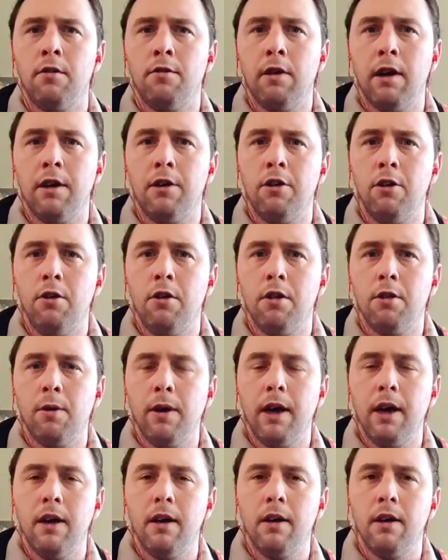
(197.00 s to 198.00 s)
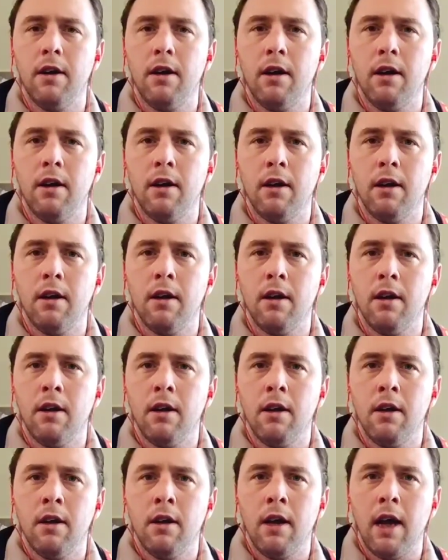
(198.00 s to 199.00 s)
fret 2 to 3,
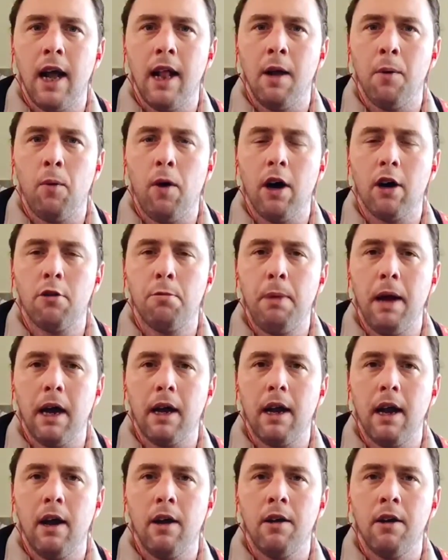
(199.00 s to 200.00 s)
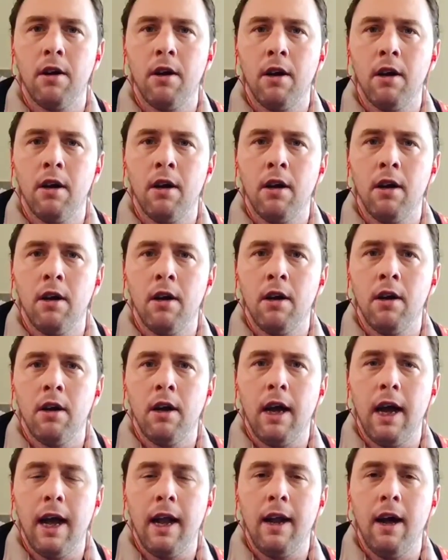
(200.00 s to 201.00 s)
and it walks back down
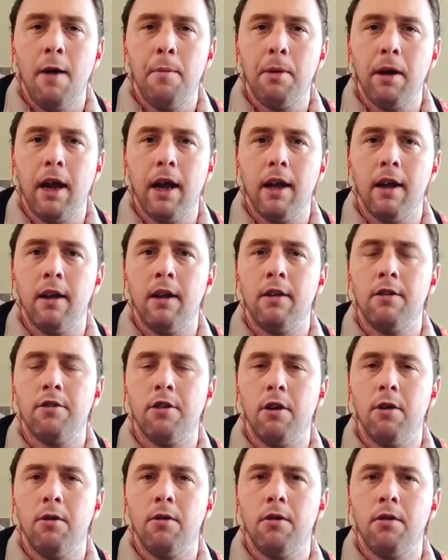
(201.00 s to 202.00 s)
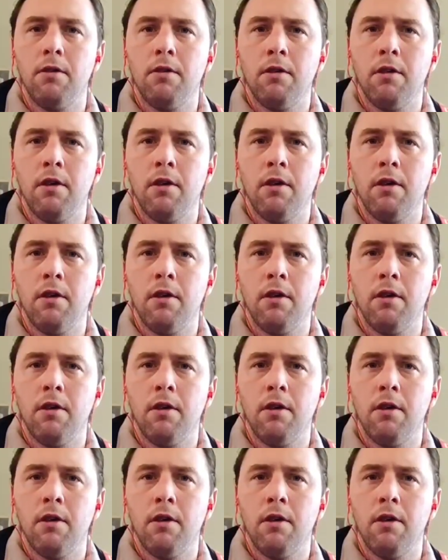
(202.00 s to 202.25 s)
and up again. So